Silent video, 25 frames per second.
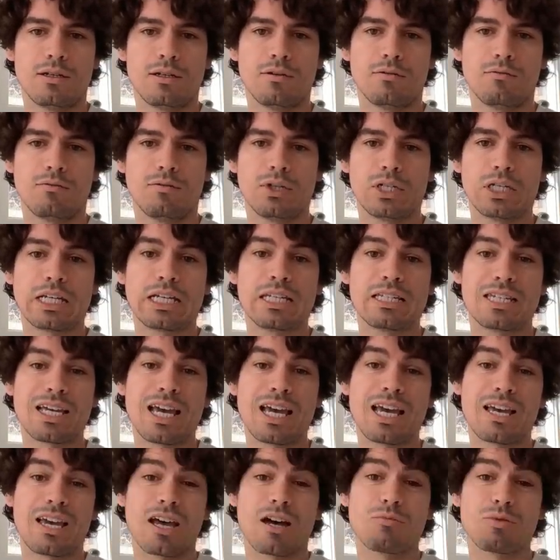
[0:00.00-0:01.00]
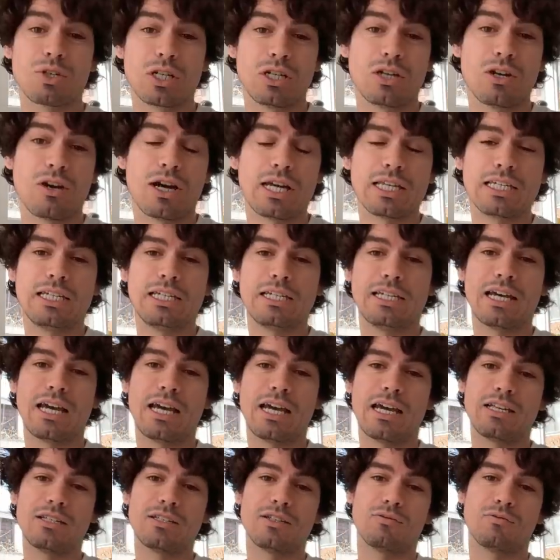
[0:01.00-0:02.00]
which can take up to 90
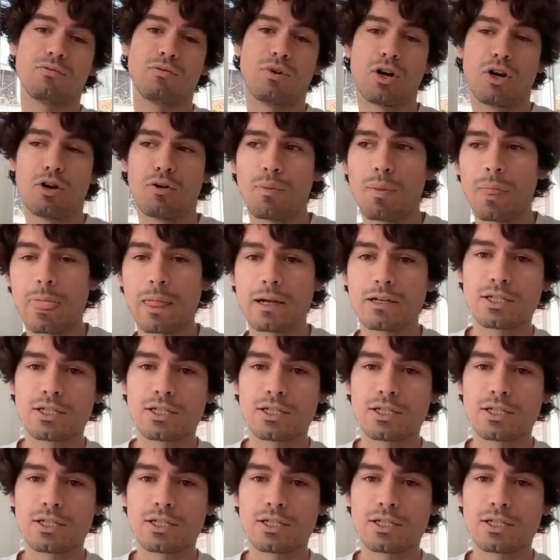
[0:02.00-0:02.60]
days as well.